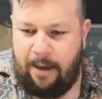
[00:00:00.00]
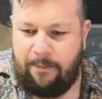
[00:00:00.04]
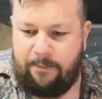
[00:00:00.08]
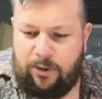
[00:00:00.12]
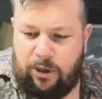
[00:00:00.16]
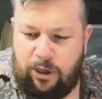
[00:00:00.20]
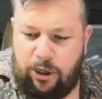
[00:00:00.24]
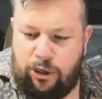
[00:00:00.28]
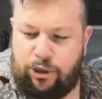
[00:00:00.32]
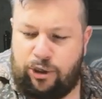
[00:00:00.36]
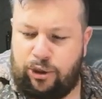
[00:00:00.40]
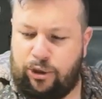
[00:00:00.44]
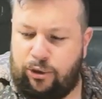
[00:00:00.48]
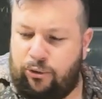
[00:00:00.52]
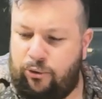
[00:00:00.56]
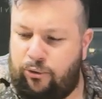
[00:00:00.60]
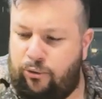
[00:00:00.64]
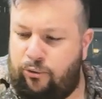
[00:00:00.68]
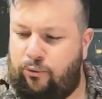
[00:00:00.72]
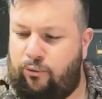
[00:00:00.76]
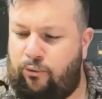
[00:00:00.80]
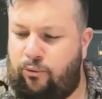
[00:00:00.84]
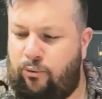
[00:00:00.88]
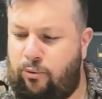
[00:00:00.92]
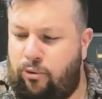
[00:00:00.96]

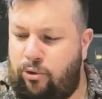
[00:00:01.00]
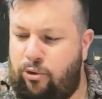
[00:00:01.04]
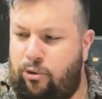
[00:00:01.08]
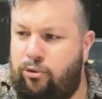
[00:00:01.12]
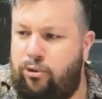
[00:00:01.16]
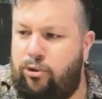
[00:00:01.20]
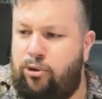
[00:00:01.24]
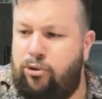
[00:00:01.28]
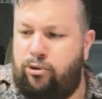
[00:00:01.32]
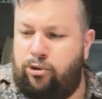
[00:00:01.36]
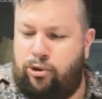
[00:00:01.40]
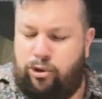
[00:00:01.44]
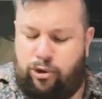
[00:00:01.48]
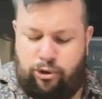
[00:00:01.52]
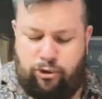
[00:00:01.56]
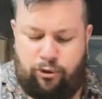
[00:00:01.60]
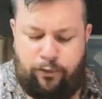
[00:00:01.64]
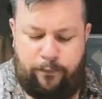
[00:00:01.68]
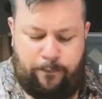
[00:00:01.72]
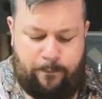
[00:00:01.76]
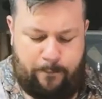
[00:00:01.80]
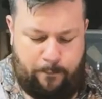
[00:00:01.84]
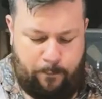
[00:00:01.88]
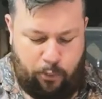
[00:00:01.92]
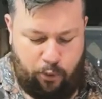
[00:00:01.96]
You should
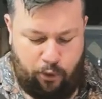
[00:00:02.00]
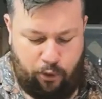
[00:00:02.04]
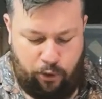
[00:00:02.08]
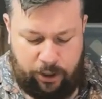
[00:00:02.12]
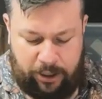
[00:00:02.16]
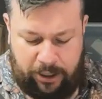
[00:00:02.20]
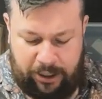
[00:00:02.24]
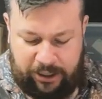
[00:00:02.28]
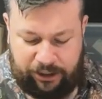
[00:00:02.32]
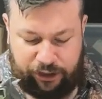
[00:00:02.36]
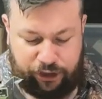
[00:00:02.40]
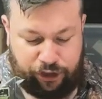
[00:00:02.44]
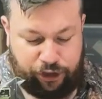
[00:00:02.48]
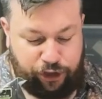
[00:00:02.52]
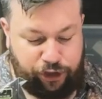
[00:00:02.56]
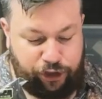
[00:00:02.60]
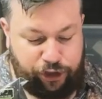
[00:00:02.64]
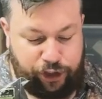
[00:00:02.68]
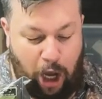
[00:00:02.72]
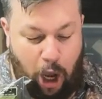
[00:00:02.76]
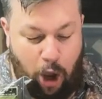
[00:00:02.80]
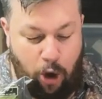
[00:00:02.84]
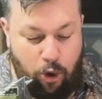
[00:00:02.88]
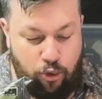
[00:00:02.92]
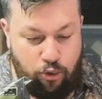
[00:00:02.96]
put
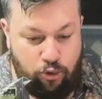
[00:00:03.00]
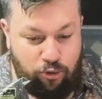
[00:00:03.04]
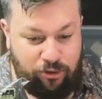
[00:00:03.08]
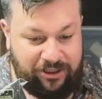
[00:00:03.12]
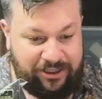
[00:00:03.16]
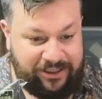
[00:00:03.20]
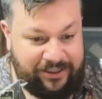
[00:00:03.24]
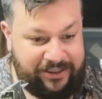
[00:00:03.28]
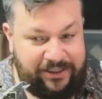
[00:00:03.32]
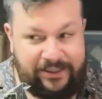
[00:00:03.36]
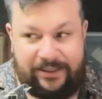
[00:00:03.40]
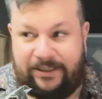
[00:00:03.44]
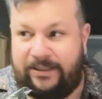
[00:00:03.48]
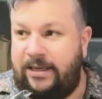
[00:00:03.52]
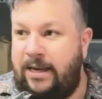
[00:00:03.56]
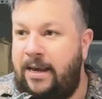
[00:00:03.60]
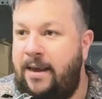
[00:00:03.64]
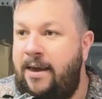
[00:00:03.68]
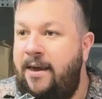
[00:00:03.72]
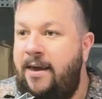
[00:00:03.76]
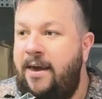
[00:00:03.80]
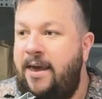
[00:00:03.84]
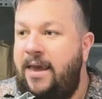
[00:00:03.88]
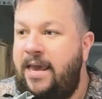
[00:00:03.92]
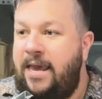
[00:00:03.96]
stones
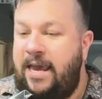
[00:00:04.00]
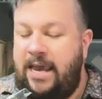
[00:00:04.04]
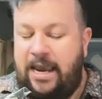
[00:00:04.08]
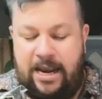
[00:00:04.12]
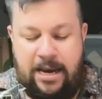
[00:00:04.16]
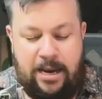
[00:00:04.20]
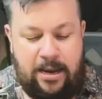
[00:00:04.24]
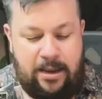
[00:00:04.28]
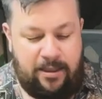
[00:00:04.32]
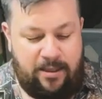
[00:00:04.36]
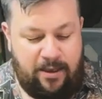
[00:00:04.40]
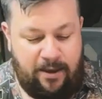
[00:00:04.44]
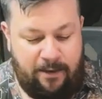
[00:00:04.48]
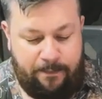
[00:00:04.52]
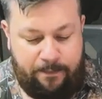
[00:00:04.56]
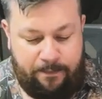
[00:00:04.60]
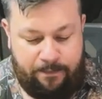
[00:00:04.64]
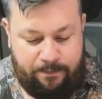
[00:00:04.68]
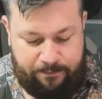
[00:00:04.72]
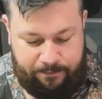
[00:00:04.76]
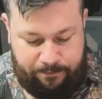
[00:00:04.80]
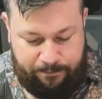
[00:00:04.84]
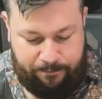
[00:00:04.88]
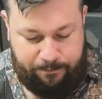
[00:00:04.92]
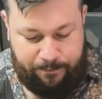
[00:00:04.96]
in the
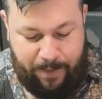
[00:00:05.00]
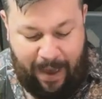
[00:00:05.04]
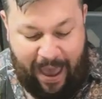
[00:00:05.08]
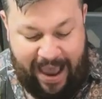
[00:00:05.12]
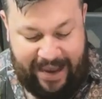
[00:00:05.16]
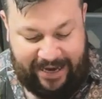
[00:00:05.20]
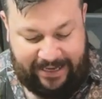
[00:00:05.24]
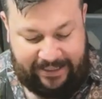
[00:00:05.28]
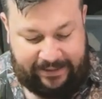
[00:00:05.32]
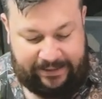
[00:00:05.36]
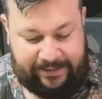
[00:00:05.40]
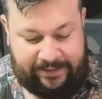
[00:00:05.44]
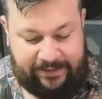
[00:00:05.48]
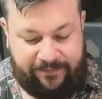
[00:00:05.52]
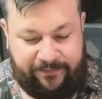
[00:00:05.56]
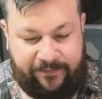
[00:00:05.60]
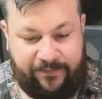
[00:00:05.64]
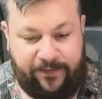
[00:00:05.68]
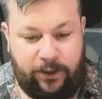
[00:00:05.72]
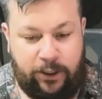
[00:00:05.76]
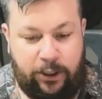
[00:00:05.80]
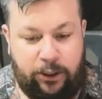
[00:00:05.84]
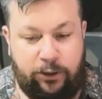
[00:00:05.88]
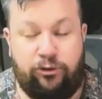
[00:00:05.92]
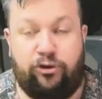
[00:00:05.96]
base
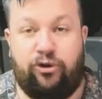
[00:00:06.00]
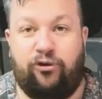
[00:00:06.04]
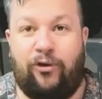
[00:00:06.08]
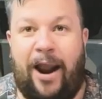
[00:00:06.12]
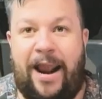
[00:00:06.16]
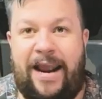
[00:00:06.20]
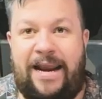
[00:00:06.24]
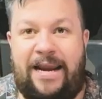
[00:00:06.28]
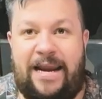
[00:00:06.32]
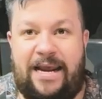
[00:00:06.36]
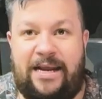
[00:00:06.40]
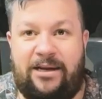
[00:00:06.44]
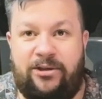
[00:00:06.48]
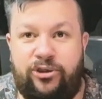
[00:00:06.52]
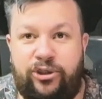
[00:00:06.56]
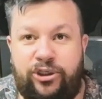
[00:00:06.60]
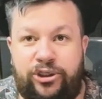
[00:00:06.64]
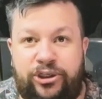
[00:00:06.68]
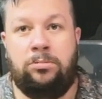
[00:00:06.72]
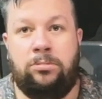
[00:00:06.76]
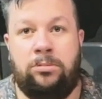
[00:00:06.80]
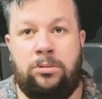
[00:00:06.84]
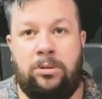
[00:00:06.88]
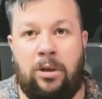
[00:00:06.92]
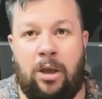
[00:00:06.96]
for
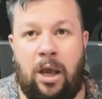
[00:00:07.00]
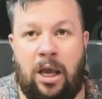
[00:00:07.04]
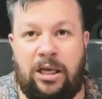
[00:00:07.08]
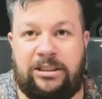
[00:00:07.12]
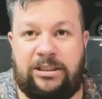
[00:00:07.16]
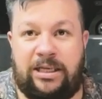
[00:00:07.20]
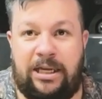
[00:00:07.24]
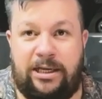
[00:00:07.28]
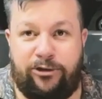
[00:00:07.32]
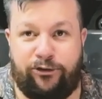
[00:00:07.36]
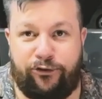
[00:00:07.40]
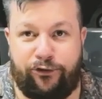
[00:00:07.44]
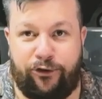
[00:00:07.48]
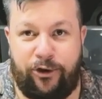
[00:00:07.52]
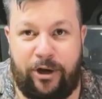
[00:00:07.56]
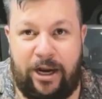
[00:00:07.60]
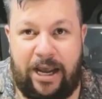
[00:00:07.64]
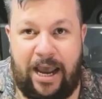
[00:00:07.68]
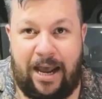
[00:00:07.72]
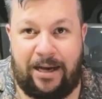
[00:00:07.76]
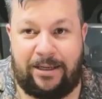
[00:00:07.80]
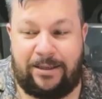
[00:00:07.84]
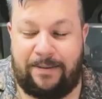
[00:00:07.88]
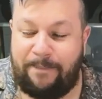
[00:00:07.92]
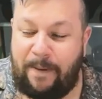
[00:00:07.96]
drainage. I sent Trudy
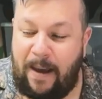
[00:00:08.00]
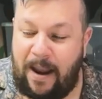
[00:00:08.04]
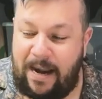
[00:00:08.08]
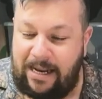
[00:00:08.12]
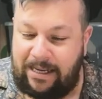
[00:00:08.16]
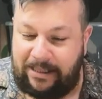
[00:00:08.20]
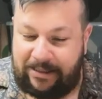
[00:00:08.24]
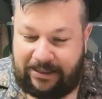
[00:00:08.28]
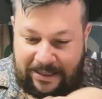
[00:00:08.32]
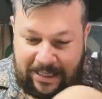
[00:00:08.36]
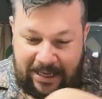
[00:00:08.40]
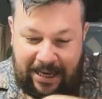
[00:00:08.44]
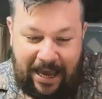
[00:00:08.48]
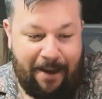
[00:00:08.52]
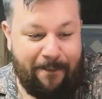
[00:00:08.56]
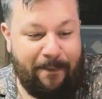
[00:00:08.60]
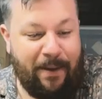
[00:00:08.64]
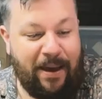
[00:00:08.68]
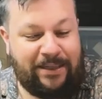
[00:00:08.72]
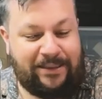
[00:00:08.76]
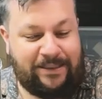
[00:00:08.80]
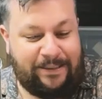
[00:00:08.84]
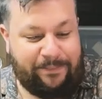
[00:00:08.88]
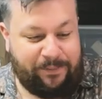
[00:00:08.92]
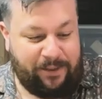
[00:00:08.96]
out to Bunnings to get my
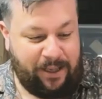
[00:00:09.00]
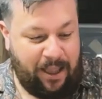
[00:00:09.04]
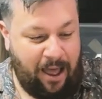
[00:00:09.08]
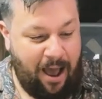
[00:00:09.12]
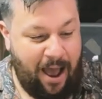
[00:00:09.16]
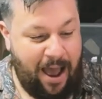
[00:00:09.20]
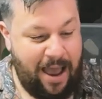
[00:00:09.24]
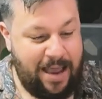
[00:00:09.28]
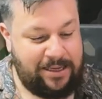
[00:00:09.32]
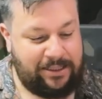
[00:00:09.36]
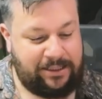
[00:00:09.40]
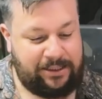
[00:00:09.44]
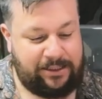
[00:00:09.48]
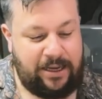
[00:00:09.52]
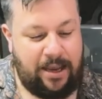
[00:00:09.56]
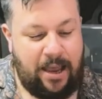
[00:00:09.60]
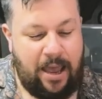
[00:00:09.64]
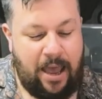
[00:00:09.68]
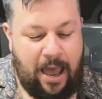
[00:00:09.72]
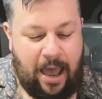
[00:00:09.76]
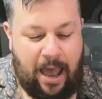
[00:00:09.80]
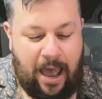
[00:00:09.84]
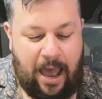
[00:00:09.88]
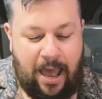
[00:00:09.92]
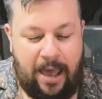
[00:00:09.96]
supplies
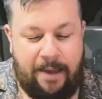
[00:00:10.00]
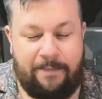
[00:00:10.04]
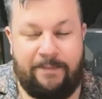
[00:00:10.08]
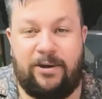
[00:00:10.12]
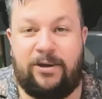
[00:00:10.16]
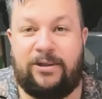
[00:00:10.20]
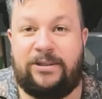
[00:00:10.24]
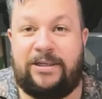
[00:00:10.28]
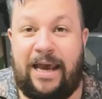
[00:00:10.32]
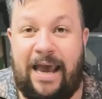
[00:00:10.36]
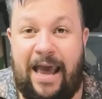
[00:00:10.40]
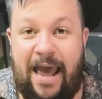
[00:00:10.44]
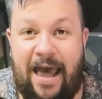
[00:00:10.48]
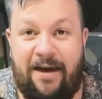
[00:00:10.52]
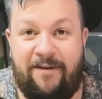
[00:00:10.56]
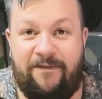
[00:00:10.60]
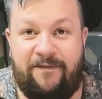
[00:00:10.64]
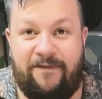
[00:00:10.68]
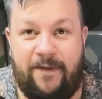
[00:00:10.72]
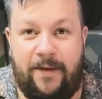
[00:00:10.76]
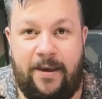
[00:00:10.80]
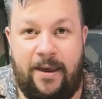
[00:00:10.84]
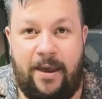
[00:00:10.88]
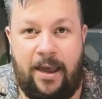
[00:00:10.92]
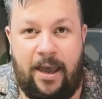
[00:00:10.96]
because I
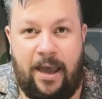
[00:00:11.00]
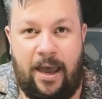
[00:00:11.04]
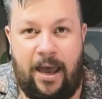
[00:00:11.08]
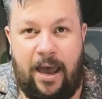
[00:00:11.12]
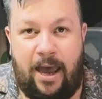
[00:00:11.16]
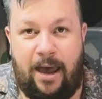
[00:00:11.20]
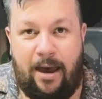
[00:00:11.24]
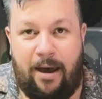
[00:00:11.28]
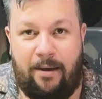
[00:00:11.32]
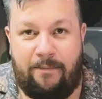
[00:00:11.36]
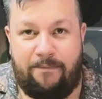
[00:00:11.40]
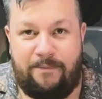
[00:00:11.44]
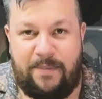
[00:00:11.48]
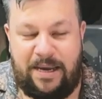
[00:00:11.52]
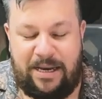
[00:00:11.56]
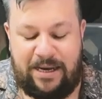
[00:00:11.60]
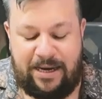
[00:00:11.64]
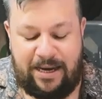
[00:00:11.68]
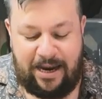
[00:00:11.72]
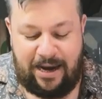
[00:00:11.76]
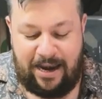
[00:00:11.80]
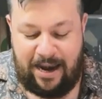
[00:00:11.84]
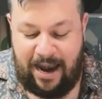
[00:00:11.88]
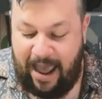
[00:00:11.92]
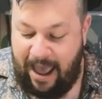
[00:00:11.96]
have a
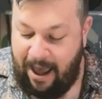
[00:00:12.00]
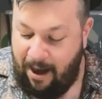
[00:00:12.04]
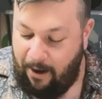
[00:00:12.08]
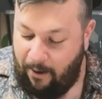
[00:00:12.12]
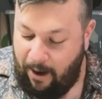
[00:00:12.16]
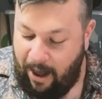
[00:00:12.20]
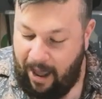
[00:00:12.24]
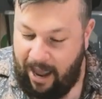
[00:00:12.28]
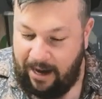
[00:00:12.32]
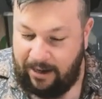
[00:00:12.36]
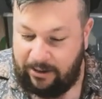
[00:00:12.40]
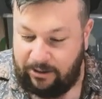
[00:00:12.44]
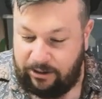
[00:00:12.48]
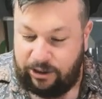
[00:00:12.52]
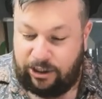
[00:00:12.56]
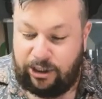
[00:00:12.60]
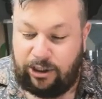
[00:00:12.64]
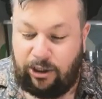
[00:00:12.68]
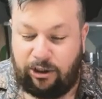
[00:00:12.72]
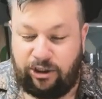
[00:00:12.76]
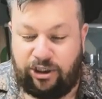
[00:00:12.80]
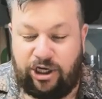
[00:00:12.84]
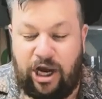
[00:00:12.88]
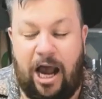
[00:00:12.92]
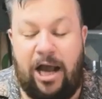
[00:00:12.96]
minion now, and she
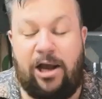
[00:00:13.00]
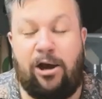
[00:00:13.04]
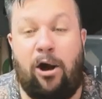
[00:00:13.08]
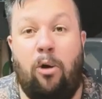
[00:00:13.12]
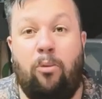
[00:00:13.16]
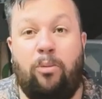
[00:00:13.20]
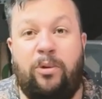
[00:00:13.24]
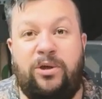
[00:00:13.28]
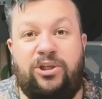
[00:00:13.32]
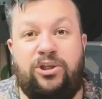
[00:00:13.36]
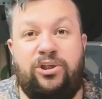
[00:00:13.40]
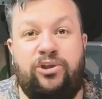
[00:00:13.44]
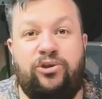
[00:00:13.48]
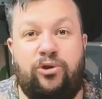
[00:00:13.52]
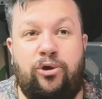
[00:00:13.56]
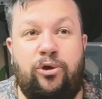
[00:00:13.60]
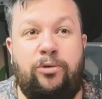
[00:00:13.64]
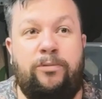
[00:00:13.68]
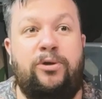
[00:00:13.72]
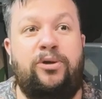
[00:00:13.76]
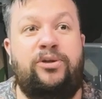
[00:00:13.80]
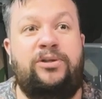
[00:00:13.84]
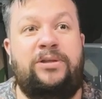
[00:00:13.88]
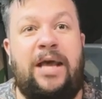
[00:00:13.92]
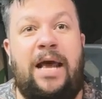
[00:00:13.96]
got charcoal, which is good
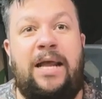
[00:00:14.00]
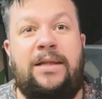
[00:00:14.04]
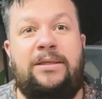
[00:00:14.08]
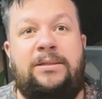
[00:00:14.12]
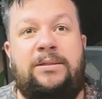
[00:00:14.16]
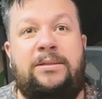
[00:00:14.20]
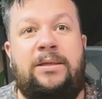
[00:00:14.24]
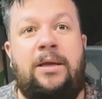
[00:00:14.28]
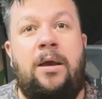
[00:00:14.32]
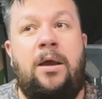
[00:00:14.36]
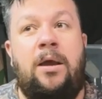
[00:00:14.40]
because that's